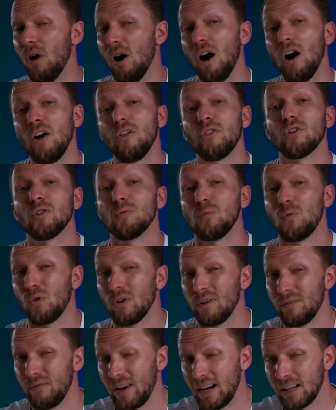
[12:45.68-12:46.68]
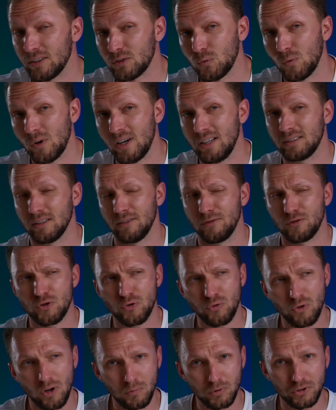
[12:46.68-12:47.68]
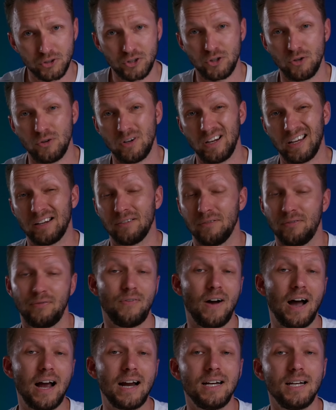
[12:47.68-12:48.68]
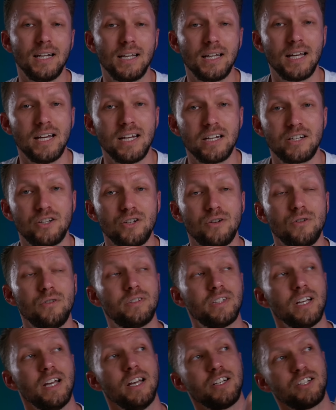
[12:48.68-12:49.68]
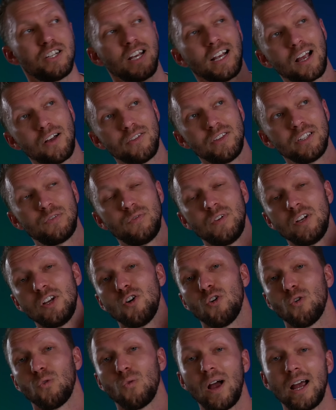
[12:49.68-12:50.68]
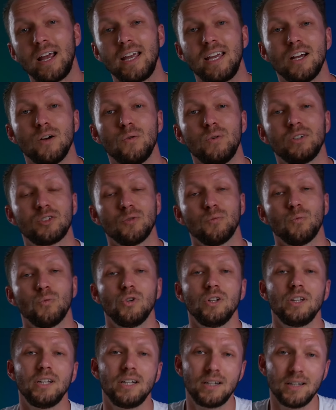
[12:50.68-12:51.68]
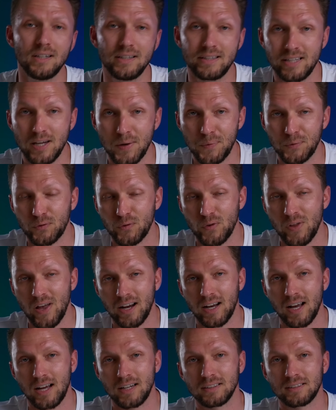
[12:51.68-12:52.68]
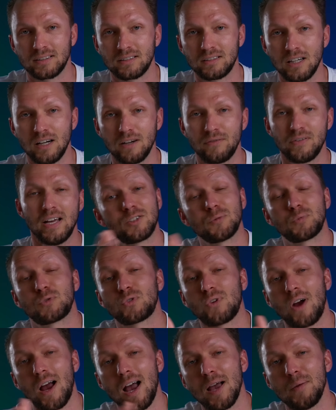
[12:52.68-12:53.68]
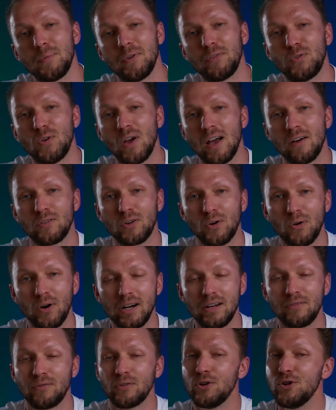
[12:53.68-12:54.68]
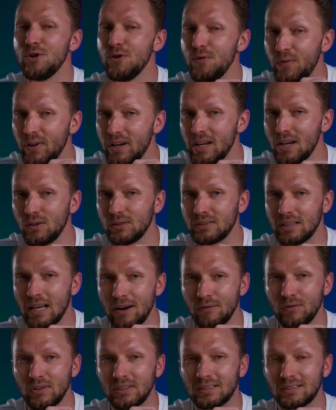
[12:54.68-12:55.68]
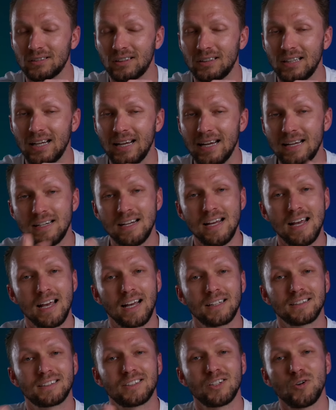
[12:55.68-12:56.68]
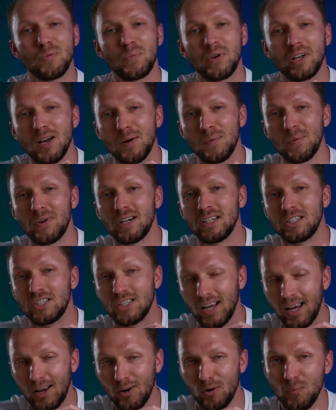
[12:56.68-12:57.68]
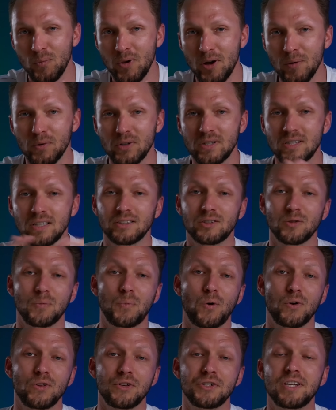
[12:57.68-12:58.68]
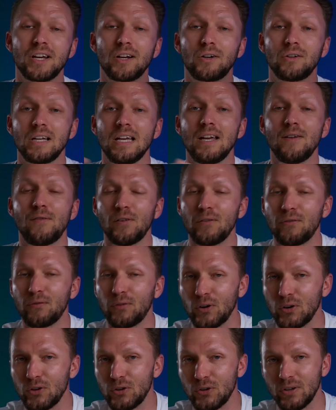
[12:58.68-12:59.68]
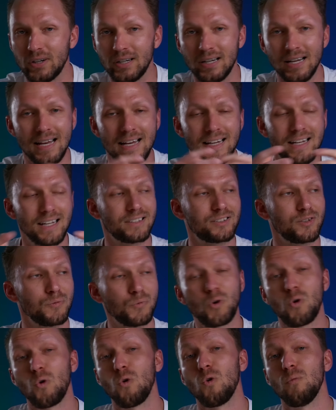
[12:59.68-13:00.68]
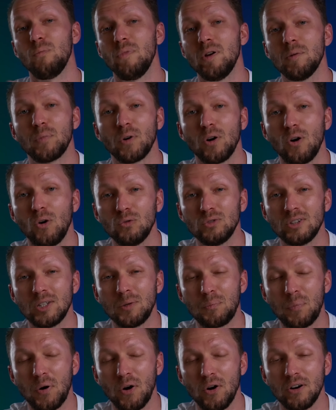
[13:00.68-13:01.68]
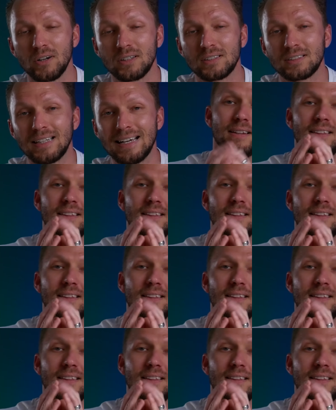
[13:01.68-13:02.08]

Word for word: other more advanced ways of troubleshooting and finding issues, check out this video right here with some really good tips for that kind of stuff. Subscribe if you haven't already for new videos every Sunday and consider becoming a channel member to support the channel even further and get some cool member only perks.